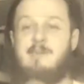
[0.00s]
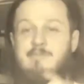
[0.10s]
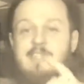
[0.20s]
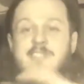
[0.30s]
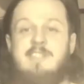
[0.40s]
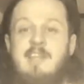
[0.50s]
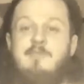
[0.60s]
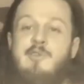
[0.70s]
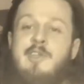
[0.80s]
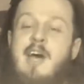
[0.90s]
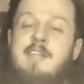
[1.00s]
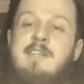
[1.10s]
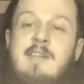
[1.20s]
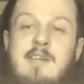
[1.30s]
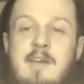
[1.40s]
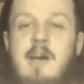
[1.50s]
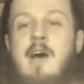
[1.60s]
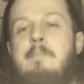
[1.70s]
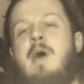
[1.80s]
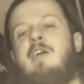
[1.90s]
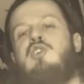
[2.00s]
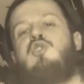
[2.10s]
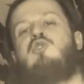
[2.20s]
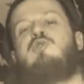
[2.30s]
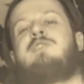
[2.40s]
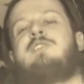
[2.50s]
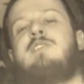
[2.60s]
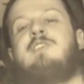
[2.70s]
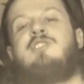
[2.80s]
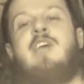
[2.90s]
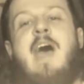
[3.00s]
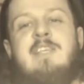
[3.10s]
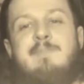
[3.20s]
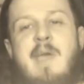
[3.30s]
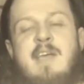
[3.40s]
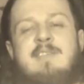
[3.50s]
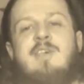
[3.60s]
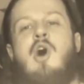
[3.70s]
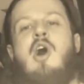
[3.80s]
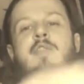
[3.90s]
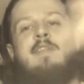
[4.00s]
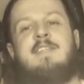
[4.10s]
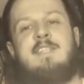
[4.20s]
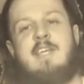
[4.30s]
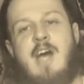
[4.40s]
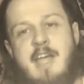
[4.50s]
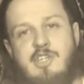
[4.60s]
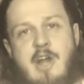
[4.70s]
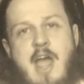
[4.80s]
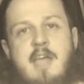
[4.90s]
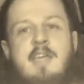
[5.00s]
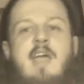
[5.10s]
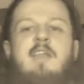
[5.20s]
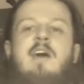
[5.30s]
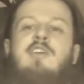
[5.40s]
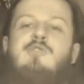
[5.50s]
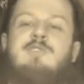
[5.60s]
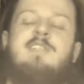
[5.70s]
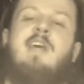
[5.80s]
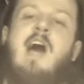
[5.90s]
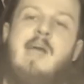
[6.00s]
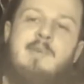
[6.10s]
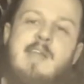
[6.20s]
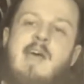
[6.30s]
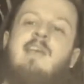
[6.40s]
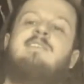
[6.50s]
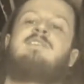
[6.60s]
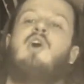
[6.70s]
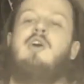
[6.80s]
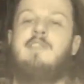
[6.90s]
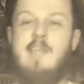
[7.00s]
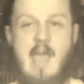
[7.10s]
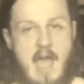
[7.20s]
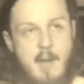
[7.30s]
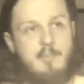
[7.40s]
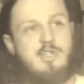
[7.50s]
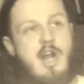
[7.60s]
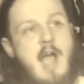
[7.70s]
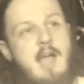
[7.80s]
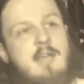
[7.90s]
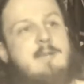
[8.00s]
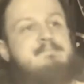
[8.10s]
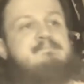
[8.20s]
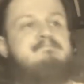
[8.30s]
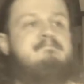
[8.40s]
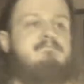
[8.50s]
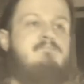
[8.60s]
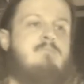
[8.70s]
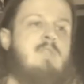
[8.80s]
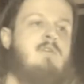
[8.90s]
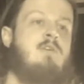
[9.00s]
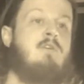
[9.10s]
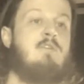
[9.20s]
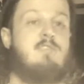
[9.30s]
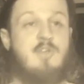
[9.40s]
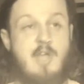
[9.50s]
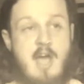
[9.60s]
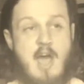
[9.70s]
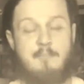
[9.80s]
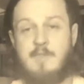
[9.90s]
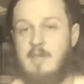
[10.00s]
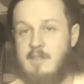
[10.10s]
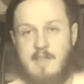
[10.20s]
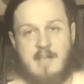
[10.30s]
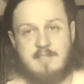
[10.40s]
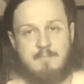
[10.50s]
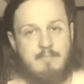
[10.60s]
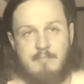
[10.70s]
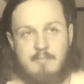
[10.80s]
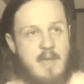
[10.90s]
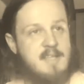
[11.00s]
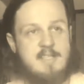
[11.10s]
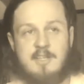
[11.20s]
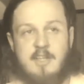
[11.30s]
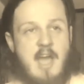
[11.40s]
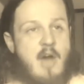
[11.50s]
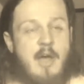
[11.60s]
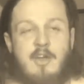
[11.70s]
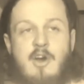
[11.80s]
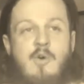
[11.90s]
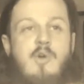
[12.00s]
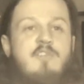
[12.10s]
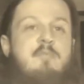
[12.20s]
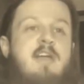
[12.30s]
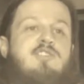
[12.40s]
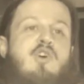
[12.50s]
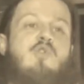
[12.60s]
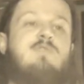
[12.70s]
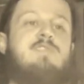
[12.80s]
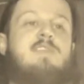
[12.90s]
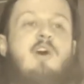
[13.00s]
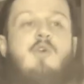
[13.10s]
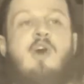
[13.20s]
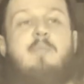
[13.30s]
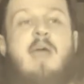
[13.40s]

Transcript: just in love with that. I used the jazz bass on the DI track, and I used the Ibanez on the amp track. So yeah, that's basically how I got all of my tones out on my